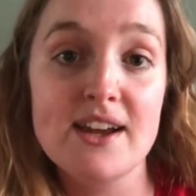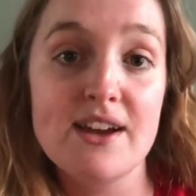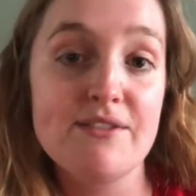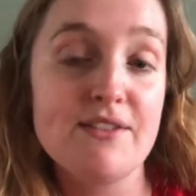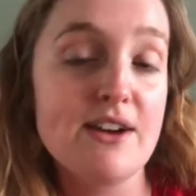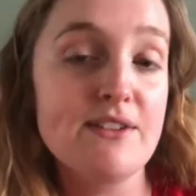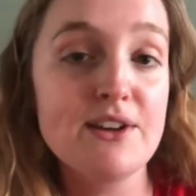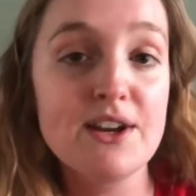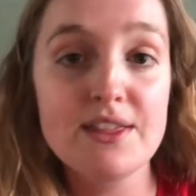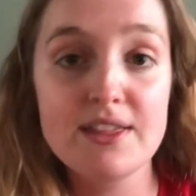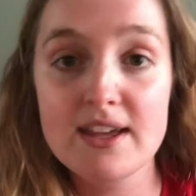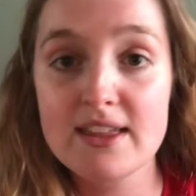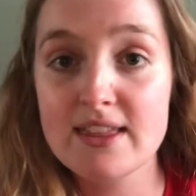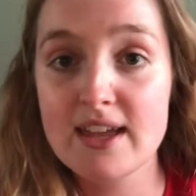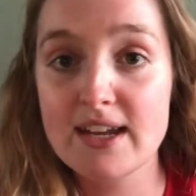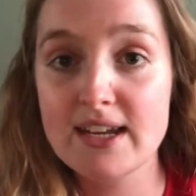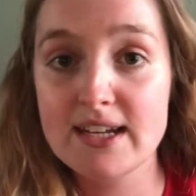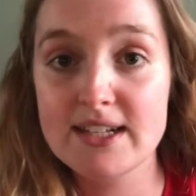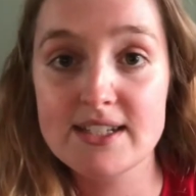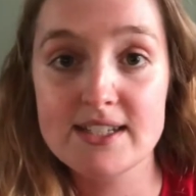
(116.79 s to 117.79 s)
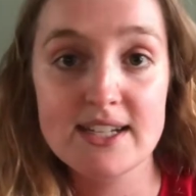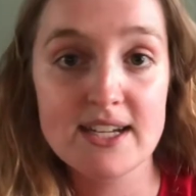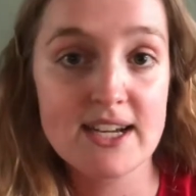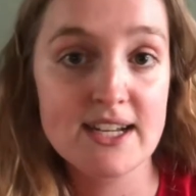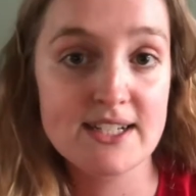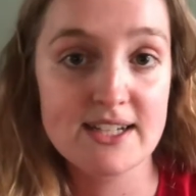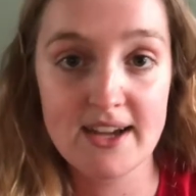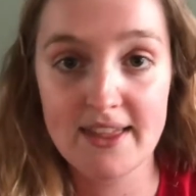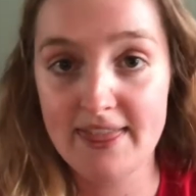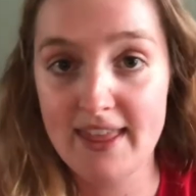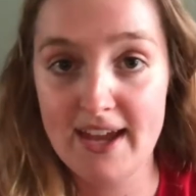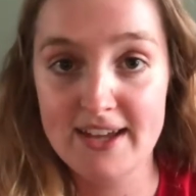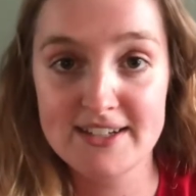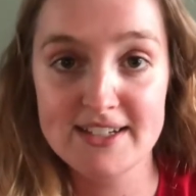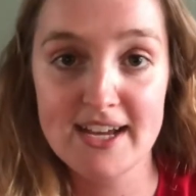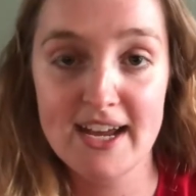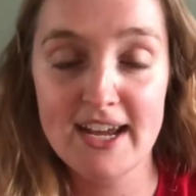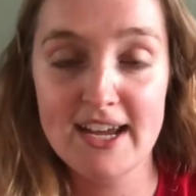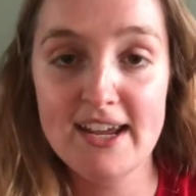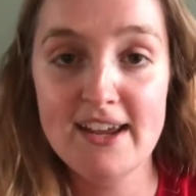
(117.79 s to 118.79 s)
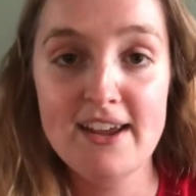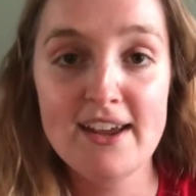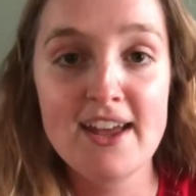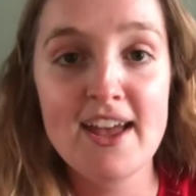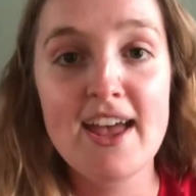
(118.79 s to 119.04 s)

of everything that needs to get done that day,